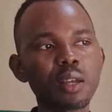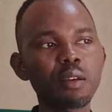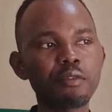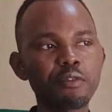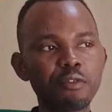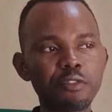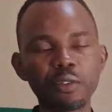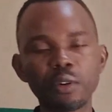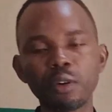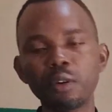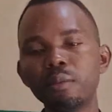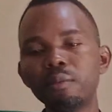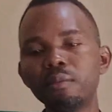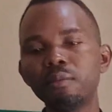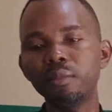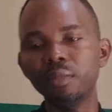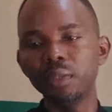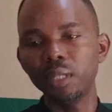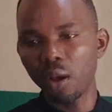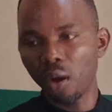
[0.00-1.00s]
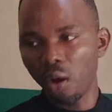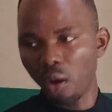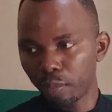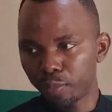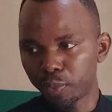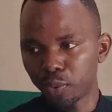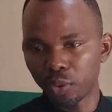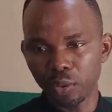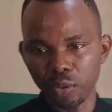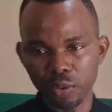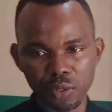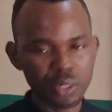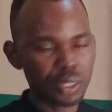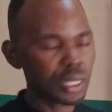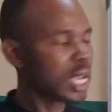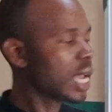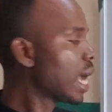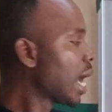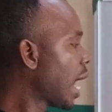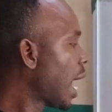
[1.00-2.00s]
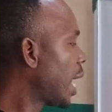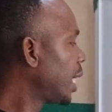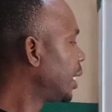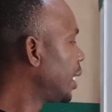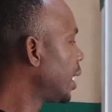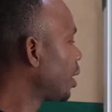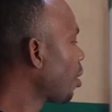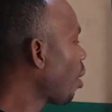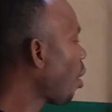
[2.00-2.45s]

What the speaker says: from the options. And then